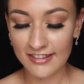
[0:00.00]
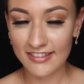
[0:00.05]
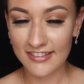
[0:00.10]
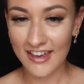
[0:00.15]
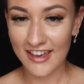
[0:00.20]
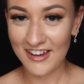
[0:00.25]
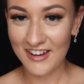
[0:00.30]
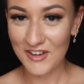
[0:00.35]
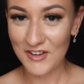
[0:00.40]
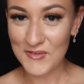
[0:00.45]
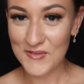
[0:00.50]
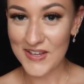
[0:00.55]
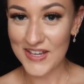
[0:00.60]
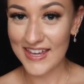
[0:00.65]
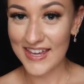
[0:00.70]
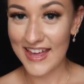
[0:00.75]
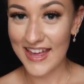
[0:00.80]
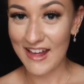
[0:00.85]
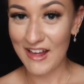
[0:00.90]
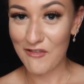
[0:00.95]
Then we
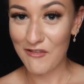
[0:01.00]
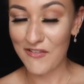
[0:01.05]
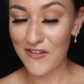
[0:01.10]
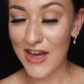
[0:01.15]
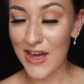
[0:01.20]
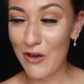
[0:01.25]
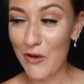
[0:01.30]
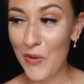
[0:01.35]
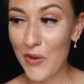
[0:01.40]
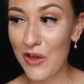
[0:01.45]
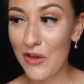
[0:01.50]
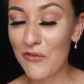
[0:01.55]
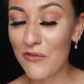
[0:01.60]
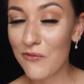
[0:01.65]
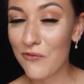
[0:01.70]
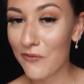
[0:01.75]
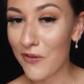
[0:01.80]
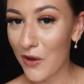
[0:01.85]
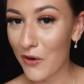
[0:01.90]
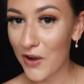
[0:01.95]
have our
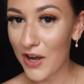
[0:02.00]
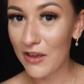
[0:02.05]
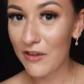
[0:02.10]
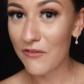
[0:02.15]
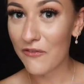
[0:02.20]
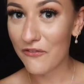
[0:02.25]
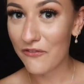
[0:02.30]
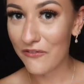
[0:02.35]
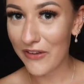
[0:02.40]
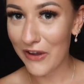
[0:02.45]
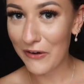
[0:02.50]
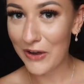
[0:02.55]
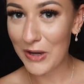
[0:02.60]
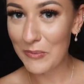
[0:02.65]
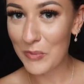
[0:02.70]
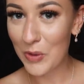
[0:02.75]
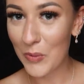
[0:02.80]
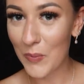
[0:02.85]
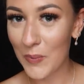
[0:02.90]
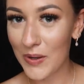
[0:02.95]
very
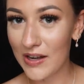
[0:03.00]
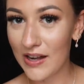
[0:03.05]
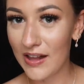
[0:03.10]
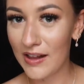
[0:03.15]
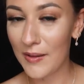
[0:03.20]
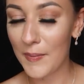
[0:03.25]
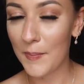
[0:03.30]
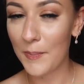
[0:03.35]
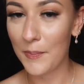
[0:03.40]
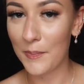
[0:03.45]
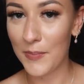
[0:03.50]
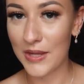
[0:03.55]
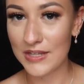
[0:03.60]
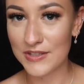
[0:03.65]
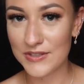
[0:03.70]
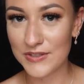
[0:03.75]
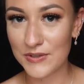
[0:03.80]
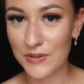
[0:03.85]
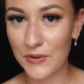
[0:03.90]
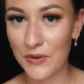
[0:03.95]
popular
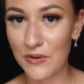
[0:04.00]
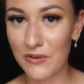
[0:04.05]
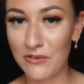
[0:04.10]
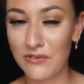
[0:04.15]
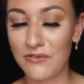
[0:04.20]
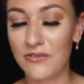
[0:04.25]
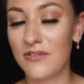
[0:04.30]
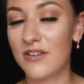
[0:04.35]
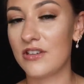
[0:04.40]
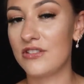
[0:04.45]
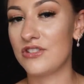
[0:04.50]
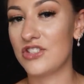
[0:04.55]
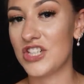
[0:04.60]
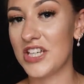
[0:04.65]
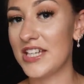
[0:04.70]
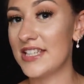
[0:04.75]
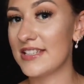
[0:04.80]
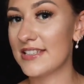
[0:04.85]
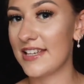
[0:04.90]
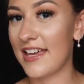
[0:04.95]
Biscoff
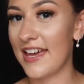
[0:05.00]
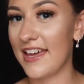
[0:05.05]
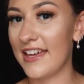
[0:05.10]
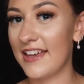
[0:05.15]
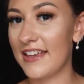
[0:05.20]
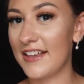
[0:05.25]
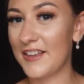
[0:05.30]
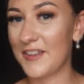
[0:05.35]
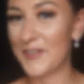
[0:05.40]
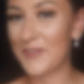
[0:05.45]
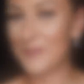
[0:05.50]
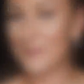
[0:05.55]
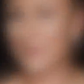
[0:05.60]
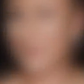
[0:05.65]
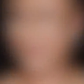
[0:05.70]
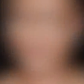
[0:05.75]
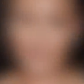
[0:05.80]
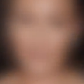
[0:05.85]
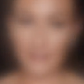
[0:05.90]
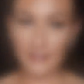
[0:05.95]
cheesecake.
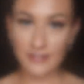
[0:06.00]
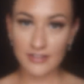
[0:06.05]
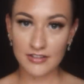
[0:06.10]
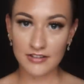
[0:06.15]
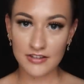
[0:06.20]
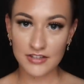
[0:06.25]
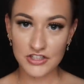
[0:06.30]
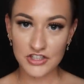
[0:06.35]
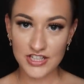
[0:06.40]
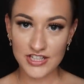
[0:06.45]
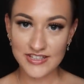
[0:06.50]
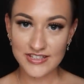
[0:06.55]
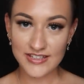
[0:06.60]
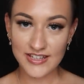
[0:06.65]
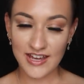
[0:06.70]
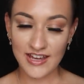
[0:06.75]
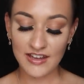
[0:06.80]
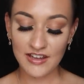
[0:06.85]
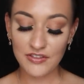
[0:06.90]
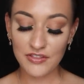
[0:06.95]
Another
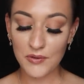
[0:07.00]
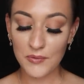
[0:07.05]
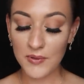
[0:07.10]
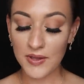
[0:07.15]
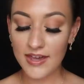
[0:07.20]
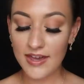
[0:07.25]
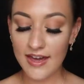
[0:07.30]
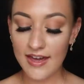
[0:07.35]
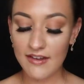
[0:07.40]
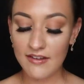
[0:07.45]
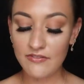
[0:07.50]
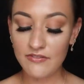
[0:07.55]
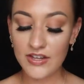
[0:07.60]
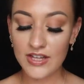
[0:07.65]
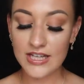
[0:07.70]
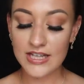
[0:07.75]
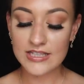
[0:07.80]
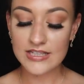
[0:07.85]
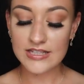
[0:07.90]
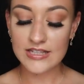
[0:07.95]
cheesecake that we have
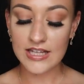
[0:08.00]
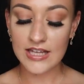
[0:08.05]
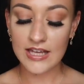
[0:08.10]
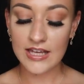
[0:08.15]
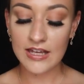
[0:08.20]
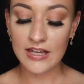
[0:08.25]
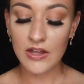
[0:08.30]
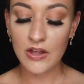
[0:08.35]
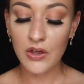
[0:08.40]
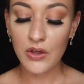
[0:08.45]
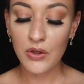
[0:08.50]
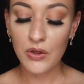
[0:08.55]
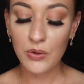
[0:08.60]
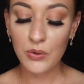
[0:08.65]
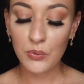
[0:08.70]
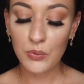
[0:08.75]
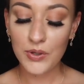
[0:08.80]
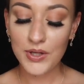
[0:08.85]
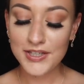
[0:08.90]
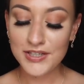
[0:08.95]
is the
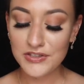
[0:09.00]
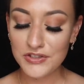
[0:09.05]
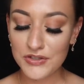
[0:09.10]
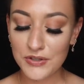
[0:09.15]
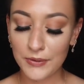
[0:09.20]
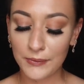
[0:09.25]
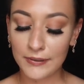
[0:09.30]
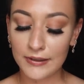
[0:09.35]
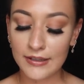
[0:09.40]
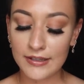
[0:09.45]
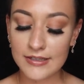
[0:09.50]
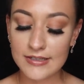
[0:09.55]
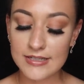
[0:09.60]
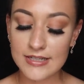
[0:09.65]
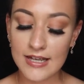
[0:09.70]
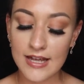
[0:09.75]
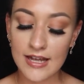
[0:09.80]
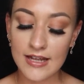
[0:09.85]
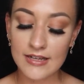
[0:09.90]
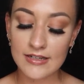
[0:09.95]
white chocolate
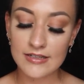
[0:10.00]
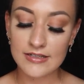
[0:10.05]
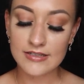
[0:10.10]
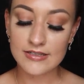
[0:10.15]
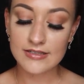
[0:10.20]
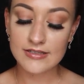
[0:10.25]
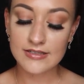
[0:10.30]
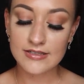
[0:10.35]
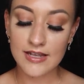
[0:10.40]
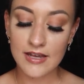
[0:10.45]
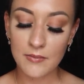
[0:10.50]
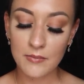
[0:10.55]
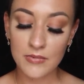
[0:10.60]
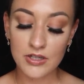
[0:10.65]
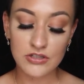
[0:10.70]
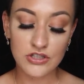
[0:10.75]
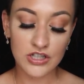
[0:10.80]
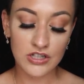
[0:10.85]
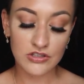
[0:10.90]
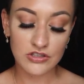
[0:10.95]
and stem
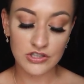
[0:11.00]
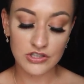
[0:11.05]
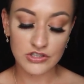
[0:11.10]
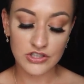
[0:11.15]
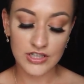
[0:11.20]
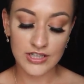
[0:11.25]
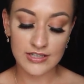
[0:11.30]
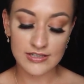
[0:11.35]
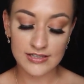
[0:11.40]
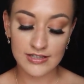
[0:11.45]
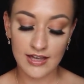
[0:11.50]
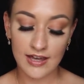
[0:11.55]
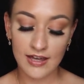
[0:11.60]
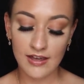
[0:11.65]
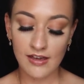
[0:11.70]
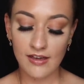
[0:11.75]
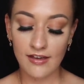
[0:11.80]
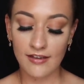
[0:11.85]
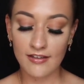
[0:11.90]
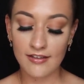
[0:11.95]
ginger
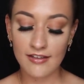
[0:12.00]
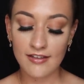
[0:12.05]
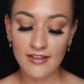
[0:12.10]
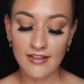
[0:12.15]
cheesecake